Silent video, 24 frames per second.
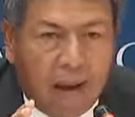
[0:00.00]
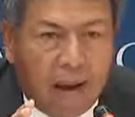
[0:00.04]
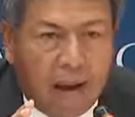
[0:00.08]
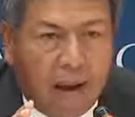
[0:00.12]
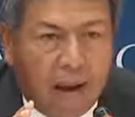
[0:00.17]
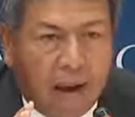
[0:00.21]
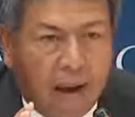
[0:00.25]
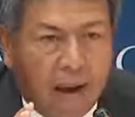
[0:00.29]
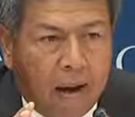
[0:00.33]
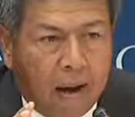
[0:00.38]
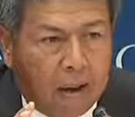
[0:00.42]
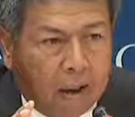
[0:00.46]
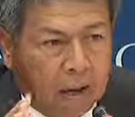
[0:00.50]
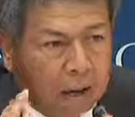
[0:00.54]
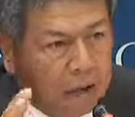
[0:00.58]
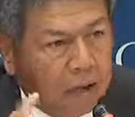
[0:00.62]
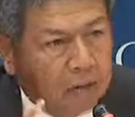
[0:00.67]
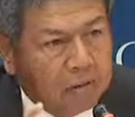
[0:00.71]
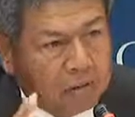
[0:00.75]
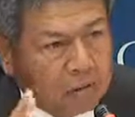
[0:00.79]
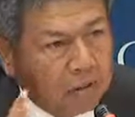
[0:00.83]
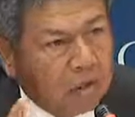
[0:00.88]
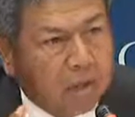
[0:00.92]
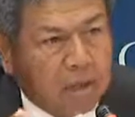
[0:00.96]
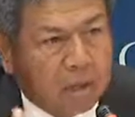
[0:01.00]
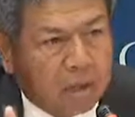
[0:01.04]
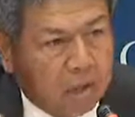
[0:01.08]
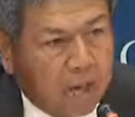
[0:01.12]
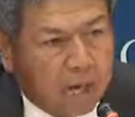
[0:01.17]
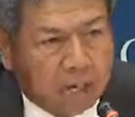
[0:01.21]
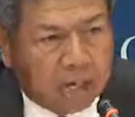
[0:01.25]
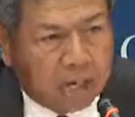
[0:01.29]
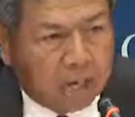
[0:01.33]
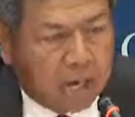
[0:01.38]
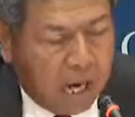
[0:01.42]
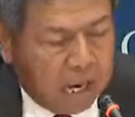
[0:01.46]
Uh, as you
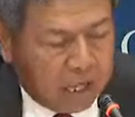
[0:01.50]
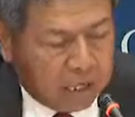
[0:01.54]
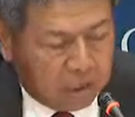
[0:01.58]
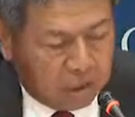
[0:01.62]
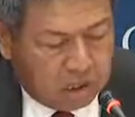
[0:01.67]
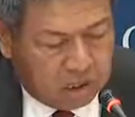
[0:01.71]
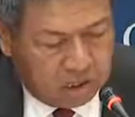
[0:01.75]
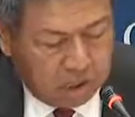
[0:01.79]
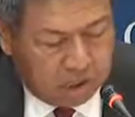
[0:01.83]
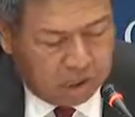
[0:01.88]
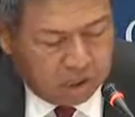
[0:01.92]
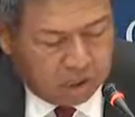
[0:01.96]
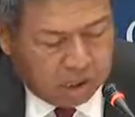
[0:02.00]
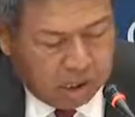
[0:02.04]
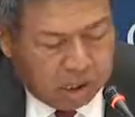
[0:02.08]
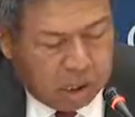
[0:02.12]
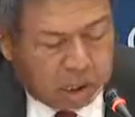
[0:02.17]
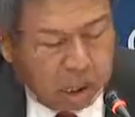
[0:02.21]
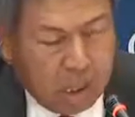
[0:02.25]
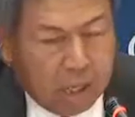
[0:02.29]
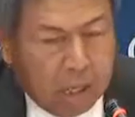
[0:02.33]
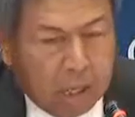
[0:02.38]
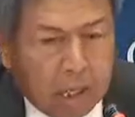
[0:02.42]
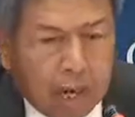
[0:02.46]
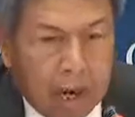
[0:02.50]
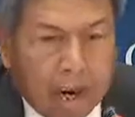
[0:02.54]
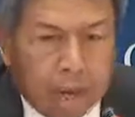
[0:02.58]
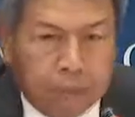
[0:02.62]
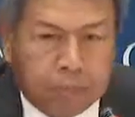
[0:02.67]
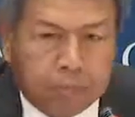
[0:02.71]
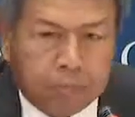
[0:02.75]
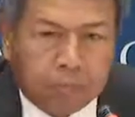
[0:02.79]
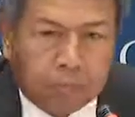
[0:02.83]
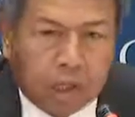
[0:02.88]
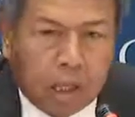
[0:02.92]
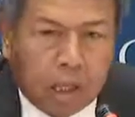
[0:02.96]
recognize, during the
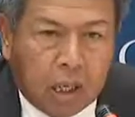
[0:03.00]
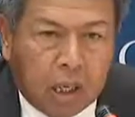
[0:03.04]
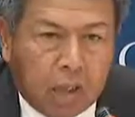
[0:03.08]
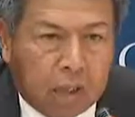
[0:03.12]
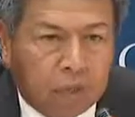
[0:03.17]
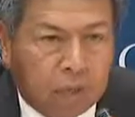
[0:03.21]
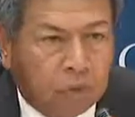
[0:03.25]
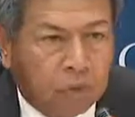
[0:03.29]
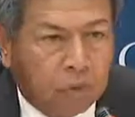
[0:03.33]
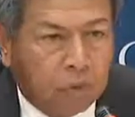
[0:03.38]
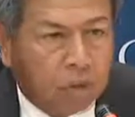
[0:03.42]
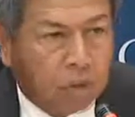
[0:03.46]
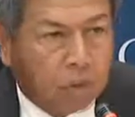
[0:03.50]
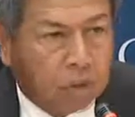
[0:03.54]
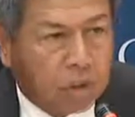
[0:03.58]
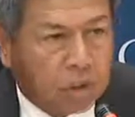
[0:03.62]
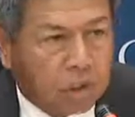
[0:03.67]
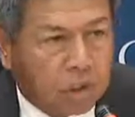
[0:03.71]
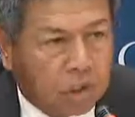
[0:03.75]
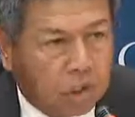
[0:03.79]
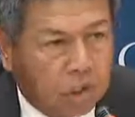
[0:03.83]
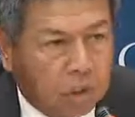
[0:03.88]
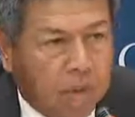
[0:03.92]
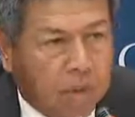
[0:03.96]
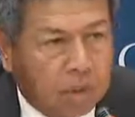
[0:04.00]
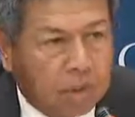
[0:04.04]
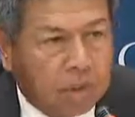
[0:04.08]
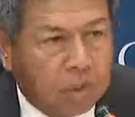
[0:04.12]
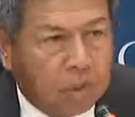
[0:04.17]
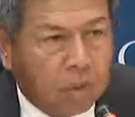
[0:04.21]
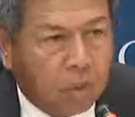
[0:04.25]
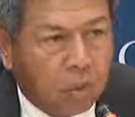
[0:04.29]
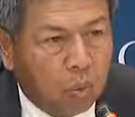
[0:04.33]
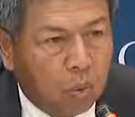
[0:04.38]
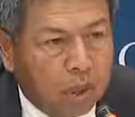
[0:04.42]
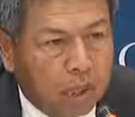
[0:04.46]
um, uh,
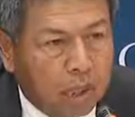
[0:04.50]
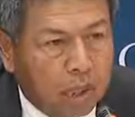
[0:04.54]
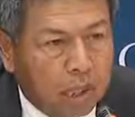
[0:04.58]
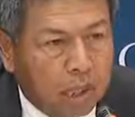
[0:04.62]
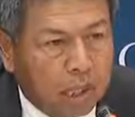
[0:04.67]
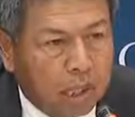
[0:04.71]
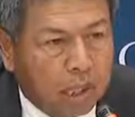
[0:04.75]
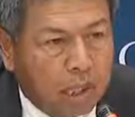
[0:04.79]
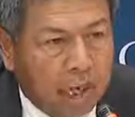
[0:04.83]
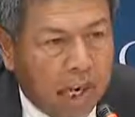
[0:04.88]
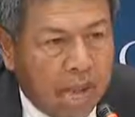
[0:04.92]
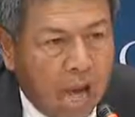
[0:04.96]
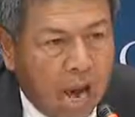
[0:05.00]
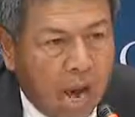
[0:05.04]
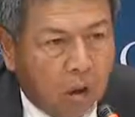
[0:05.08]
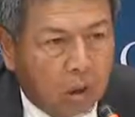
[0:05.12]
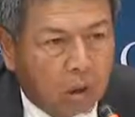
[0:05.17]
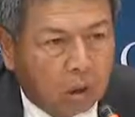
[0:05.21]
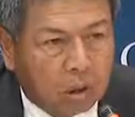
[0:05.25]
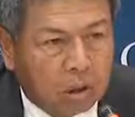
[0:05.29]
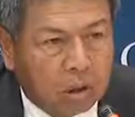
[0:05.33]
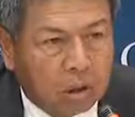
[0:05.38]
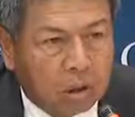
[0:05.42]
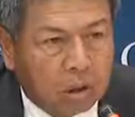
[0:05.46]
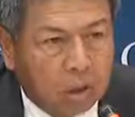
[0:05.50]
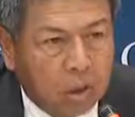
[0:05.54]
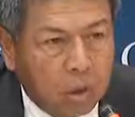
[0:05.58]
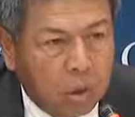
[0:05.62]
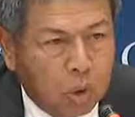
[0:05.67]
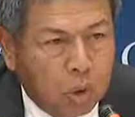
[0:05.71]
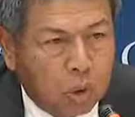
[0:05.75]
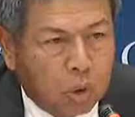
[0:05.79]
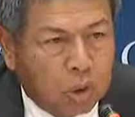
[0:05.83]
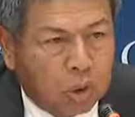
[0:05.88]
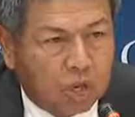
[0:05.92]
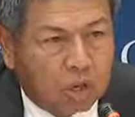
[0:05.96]
tsunami, we allowed the
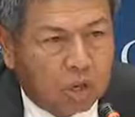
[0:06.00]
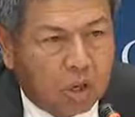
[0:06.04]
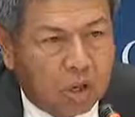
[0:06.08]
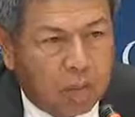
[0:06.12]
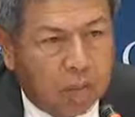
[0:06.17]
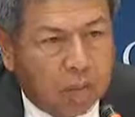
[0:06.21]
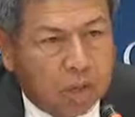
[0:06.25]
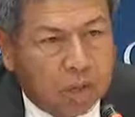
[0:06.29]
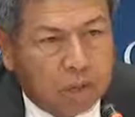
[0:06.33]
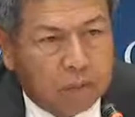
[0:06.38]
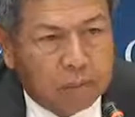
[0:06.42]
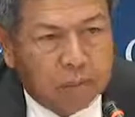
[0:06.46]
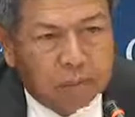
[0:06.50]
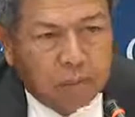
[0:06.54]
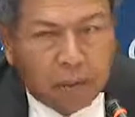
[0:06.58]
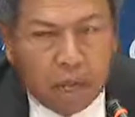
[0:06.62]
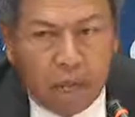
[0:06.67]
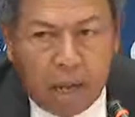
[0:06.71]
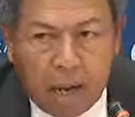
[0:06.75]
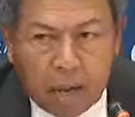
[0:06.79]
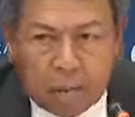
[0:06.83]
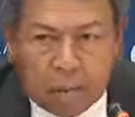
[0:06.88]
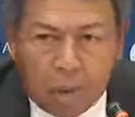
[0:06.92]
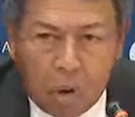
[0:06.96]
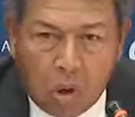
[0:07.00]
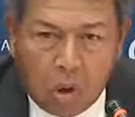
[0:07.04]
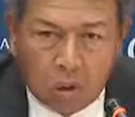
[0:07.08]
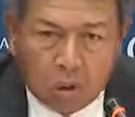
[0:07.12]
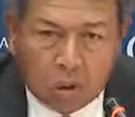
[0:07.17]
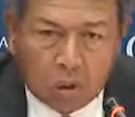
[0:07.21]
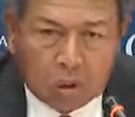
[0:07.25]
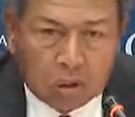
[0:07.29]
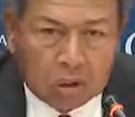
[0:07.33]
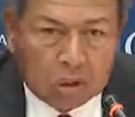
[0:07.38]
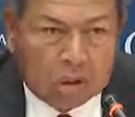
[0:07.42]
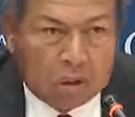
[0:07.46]
use of our
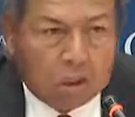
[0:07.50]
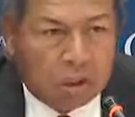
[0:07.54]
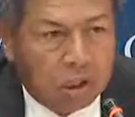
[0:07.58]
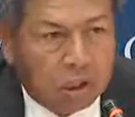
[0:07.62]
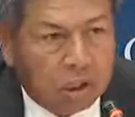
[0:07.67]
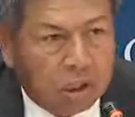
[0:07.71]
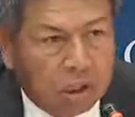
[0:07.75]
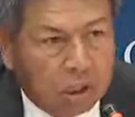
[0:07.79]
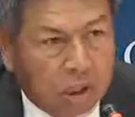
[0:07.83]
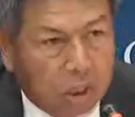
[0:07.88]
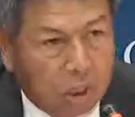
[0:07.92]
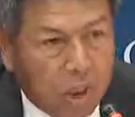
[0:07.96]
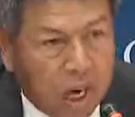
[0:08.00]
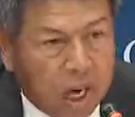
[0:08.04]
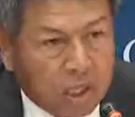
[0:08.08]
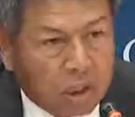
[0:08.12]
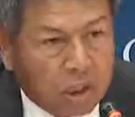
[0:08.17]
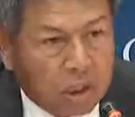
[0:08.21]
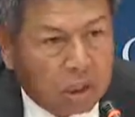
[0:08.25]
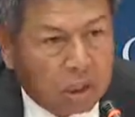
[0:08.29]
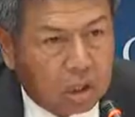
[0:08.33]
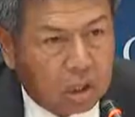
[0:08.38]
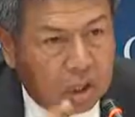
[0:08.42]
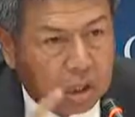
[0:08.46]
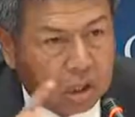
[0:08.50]
airports uh, the US